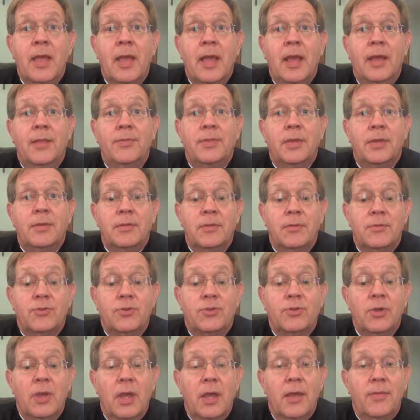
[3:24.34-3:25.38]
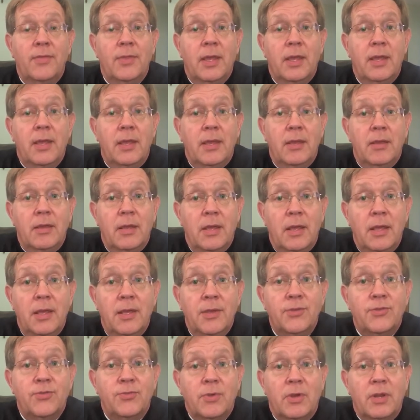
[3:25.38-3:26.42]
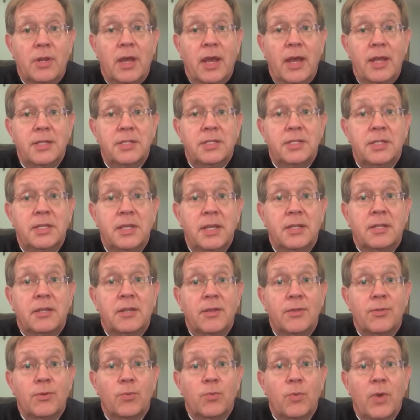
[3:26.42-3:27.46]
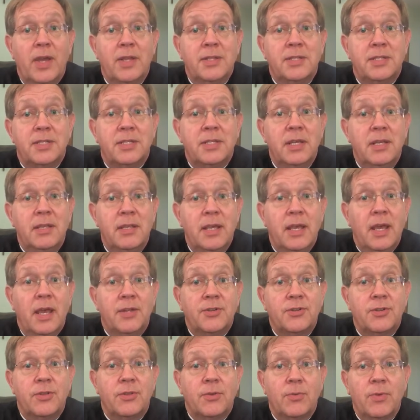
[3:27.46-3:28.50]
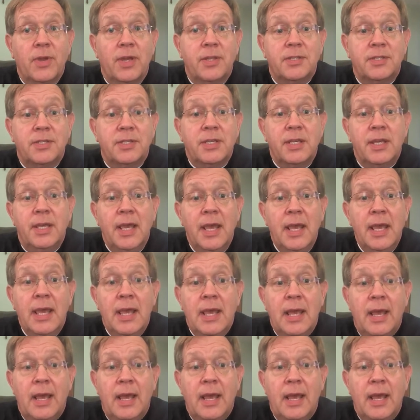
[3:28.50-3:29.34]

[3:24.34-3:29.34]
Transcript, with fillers: And the, and the Israelites get to the Red Sea, the edge of the Red Sea,